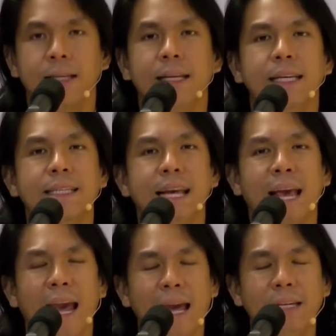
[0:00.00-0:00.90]
his
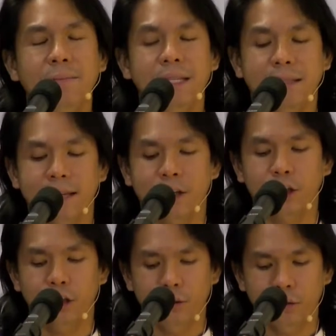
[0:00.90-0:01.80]
enemies
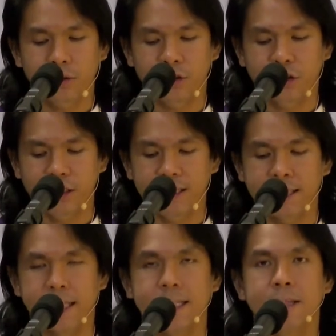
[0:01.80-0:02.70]
accused
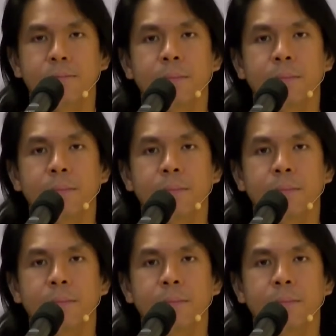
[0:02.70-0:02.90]
Jesus